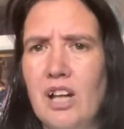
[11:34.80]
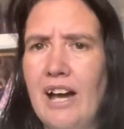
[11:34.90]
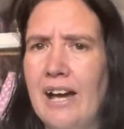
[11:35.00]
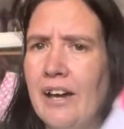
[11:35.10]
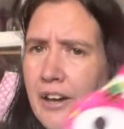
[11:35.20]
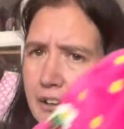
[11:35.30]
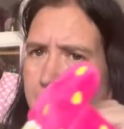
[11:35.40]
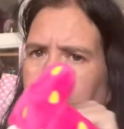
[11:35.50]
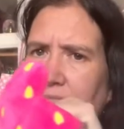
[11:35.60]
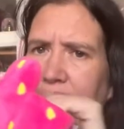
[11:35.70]
I
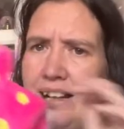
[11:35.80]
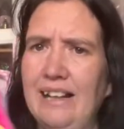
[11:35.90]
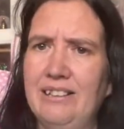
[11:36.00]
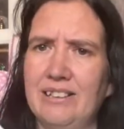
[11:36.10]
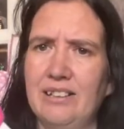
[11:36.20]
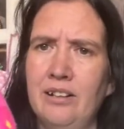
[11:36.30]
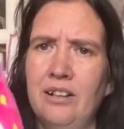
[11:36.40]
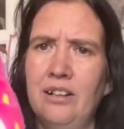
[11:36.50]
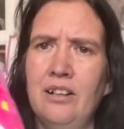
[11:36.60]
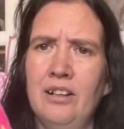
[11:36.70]
hope a cleated
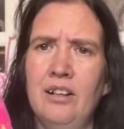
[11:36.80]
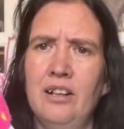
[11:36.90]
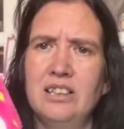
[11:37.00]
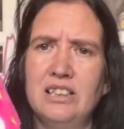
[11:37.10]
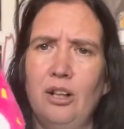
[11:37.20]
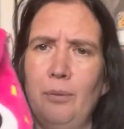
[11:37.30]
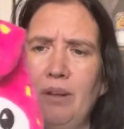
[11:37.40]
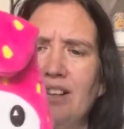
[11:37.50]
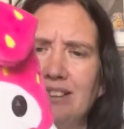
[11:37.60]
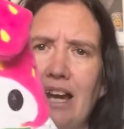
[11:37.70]
sole
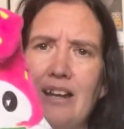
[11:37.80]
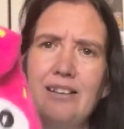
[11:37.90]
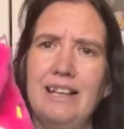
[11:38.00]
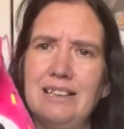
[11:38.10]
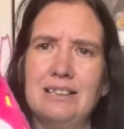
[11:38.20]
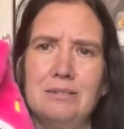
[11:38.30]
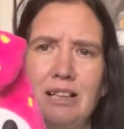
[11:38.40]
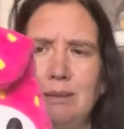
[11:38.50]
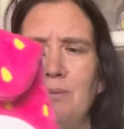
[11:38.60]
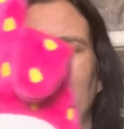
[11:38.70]
because these
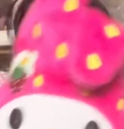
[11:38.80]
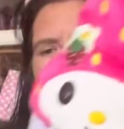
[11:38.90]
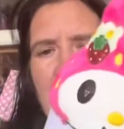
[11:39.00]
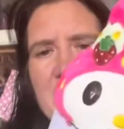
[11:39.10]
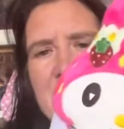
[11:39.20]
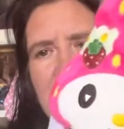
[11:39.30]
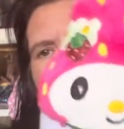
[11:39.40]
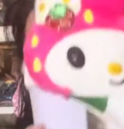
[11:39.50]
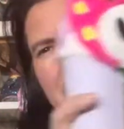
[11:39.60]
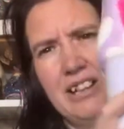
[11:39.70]
is one of my favourite styles of shoes.